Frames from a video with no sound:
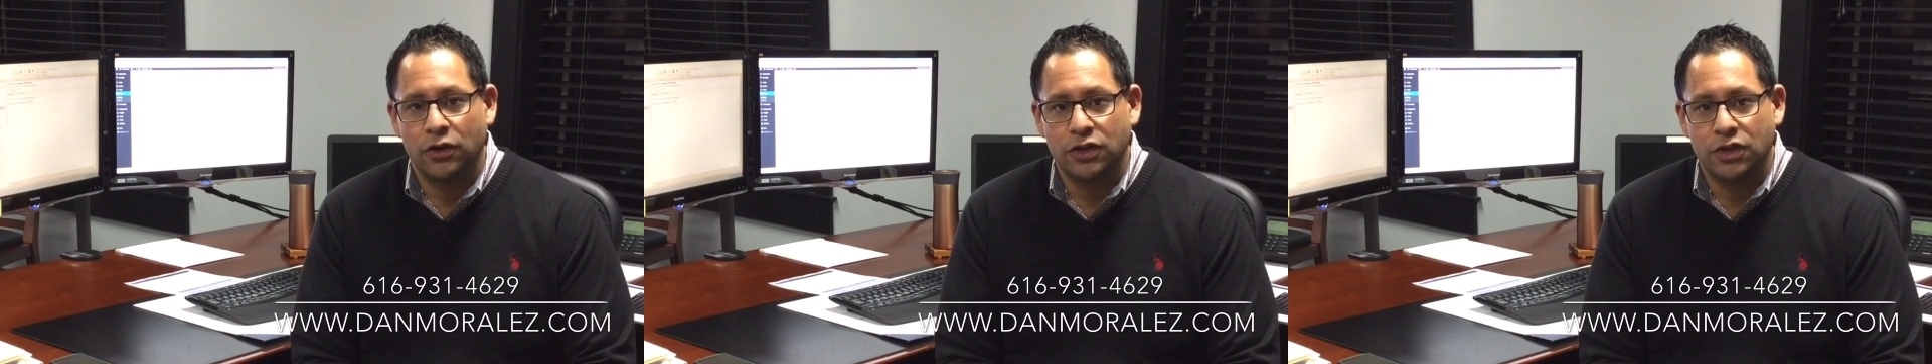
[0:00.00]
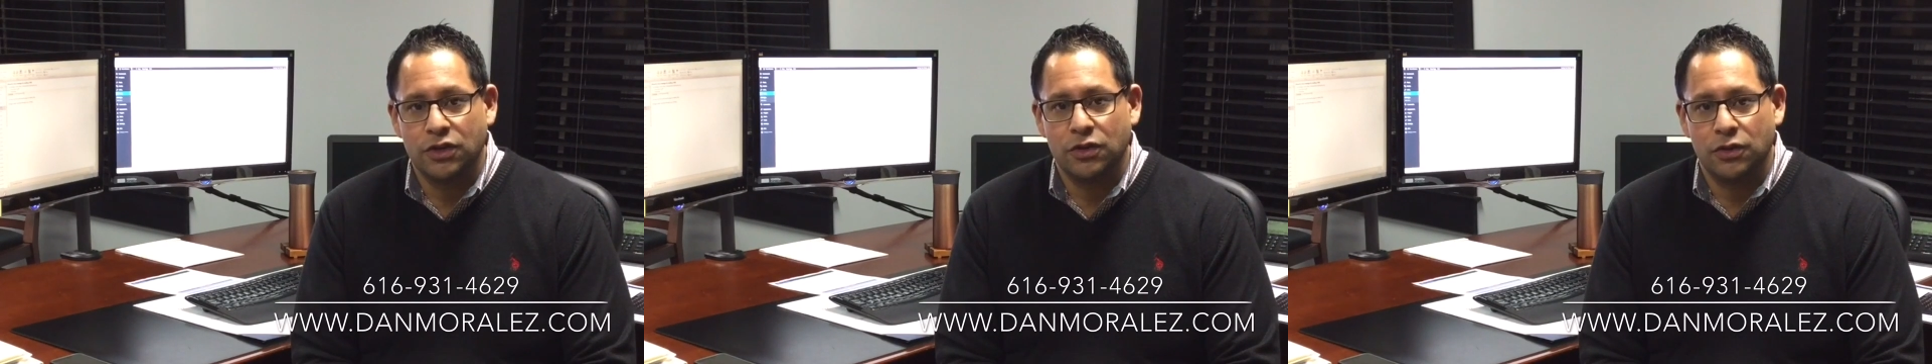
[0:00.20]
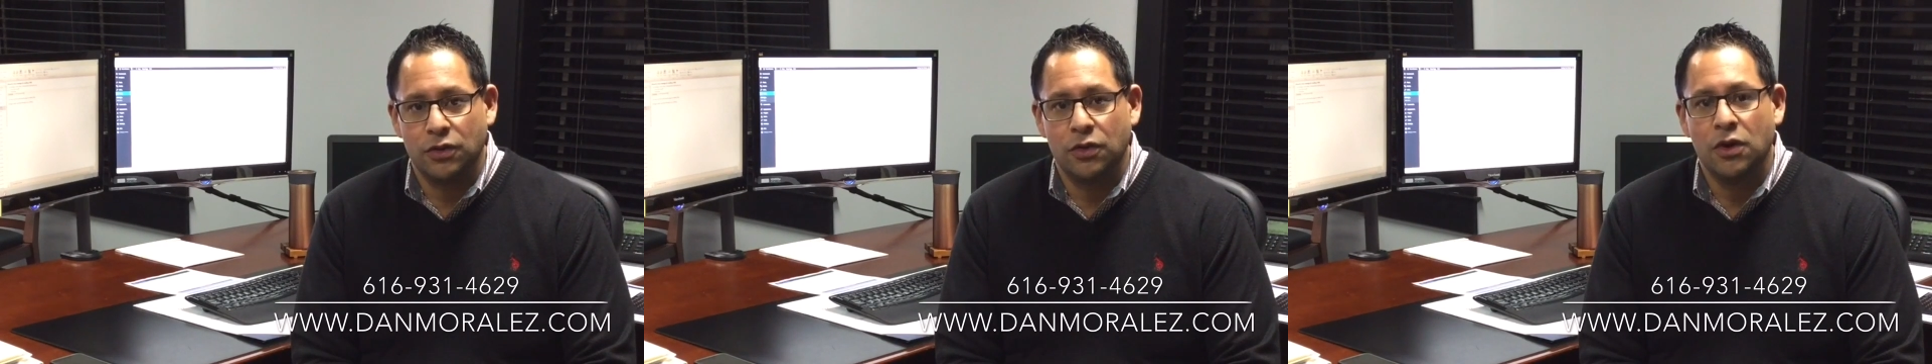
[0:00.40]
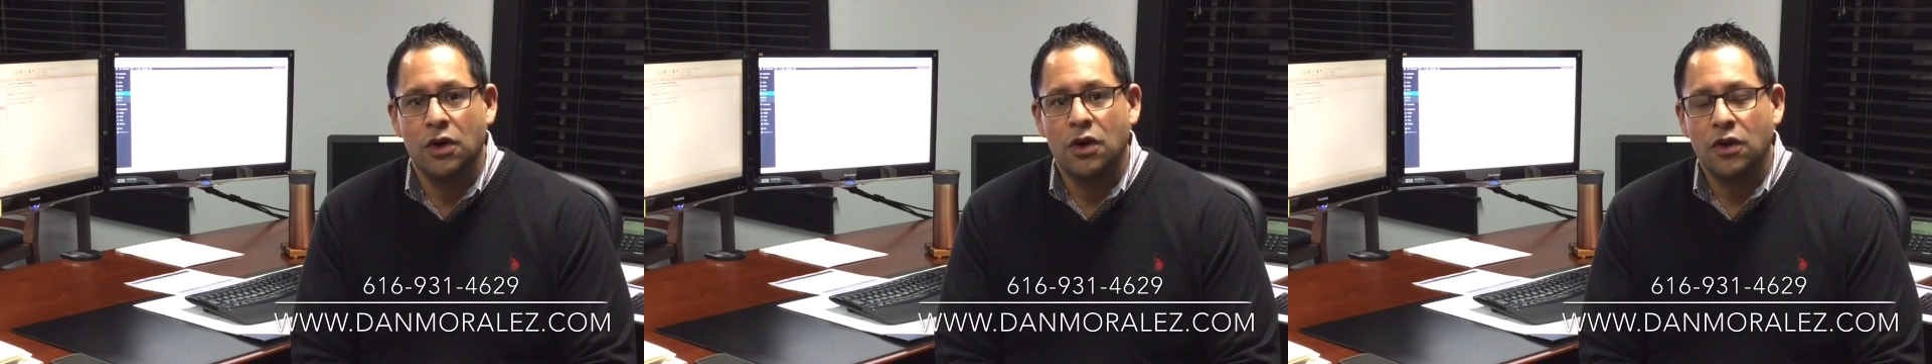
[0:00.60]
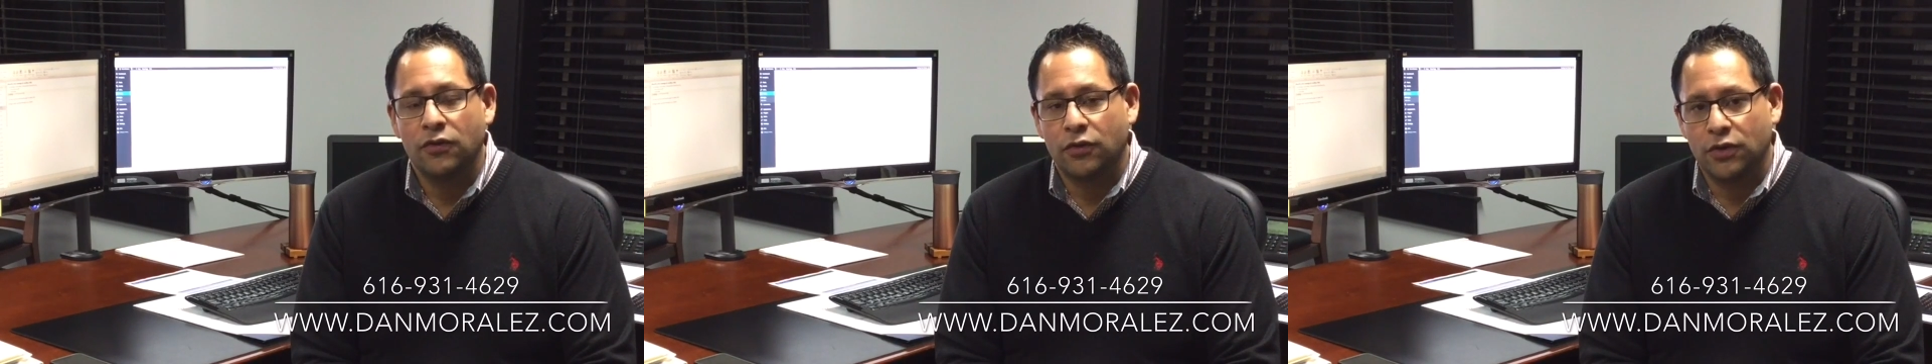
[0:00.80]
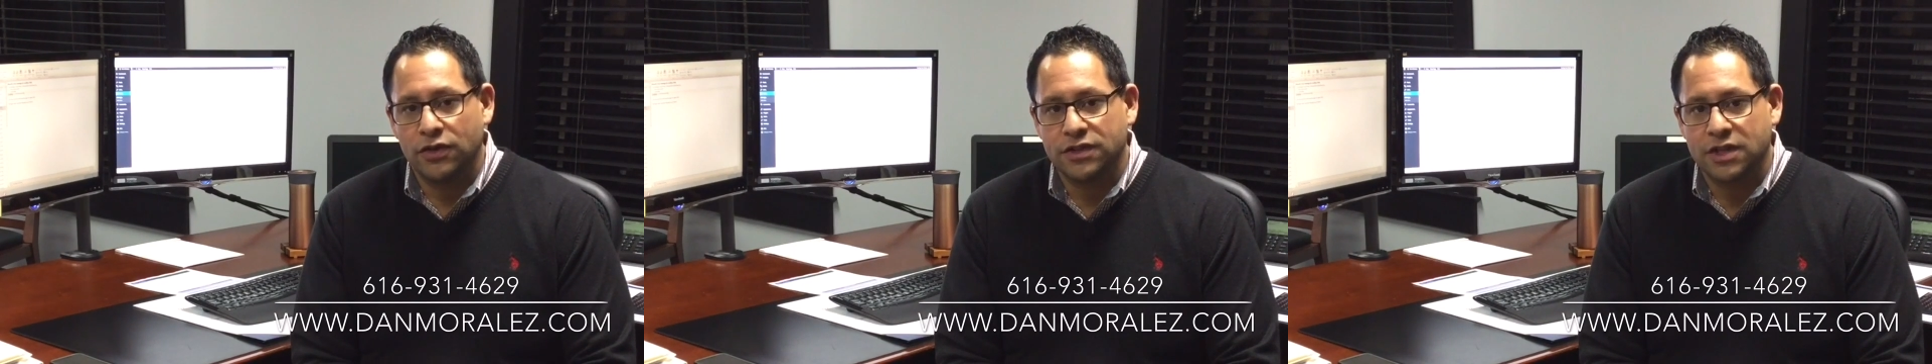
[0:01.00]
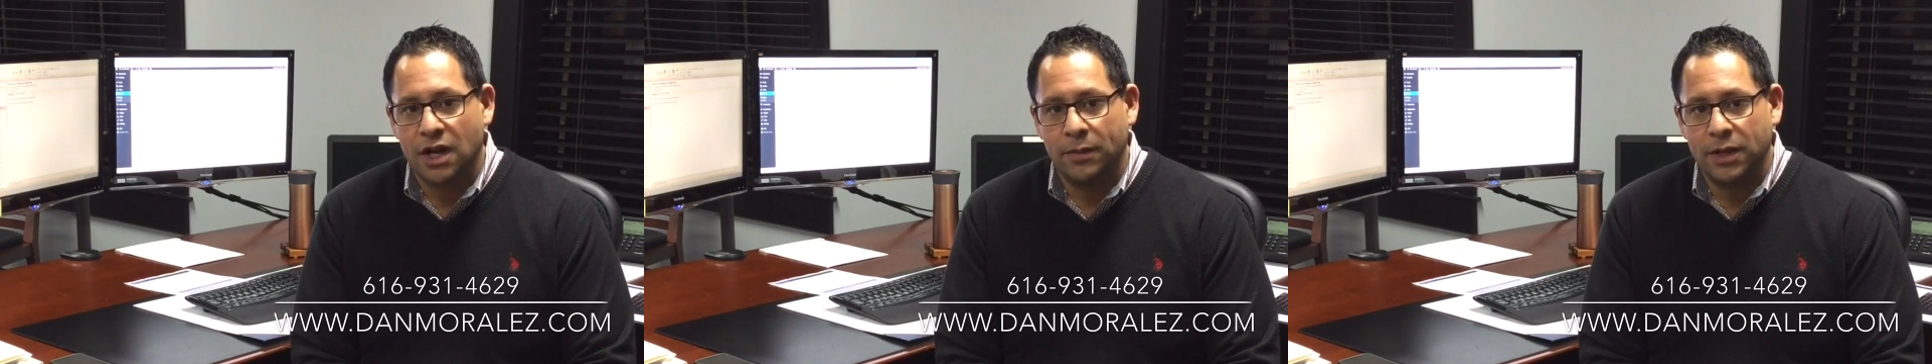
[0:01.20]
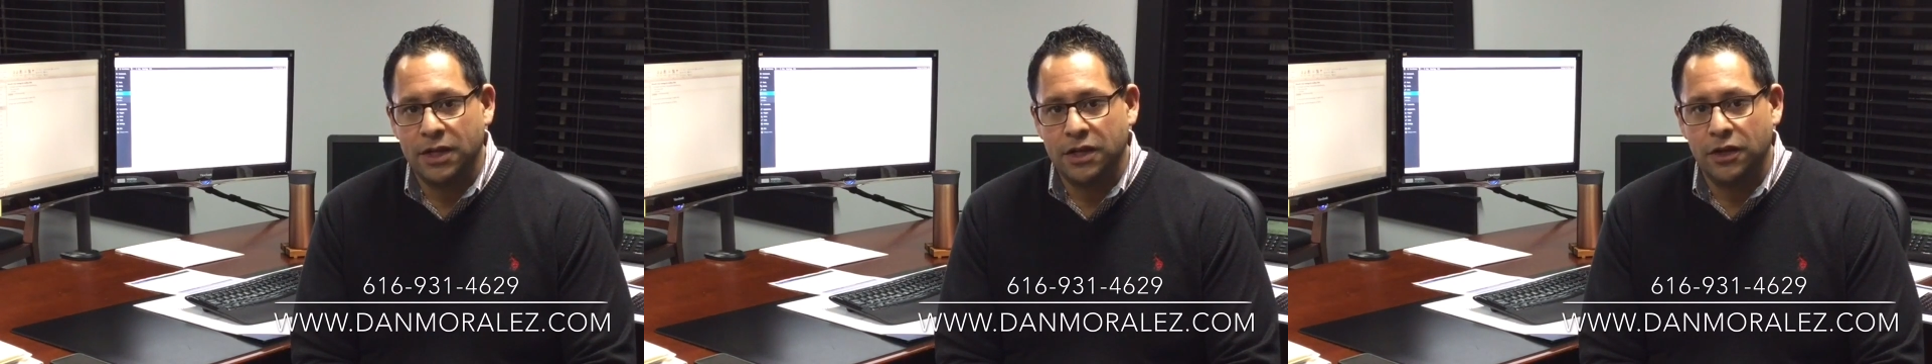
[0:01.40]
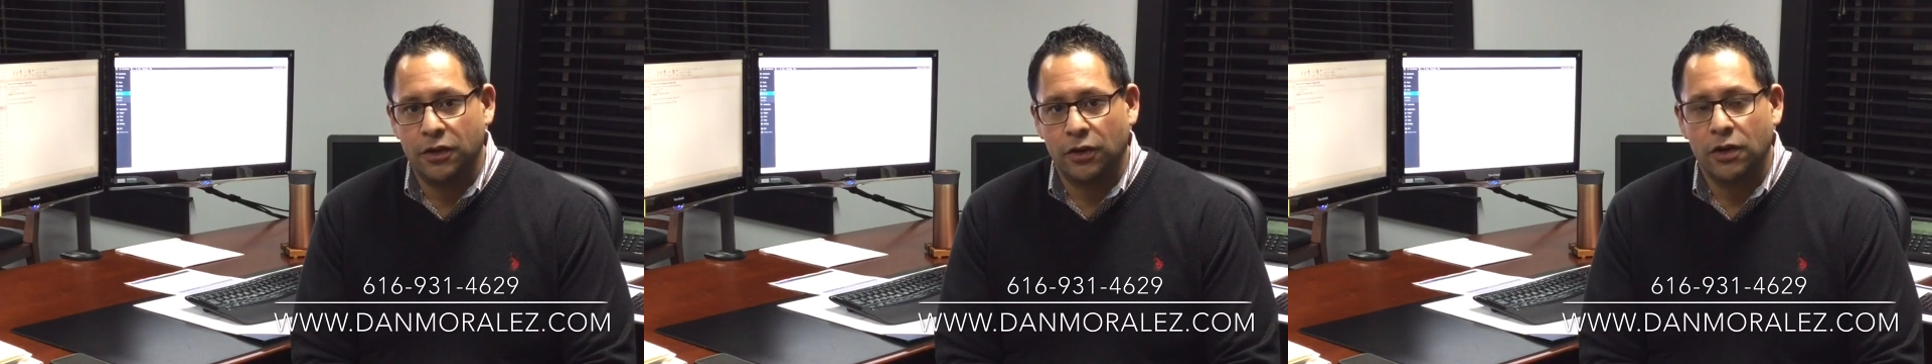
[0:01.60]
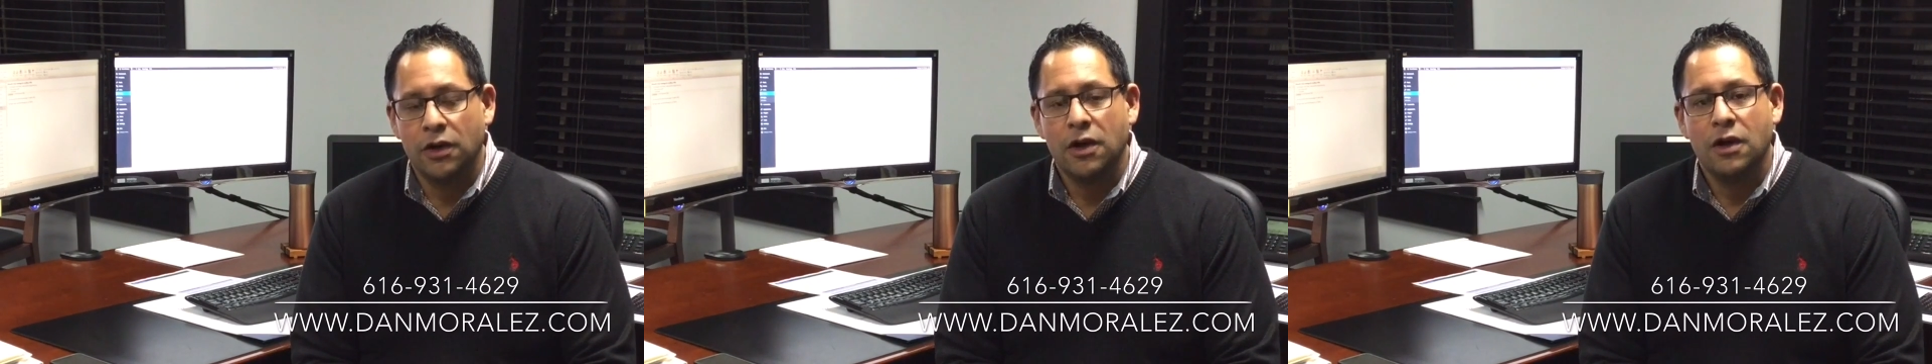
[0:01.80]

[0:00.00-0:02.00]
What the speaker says: due for this coming year.